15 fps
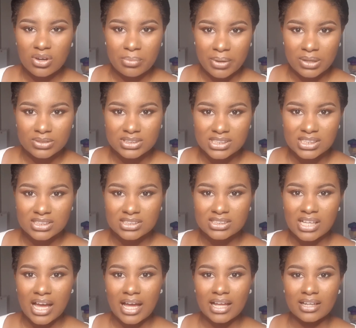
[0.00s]
about it,
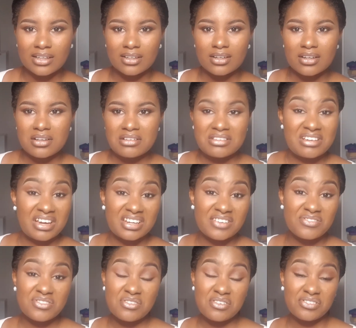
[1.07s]
and you can
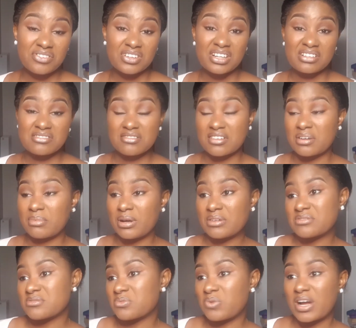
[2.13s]
even go further and talk
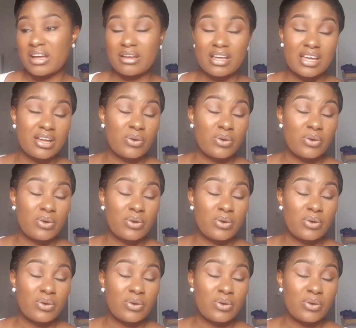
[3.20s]
about why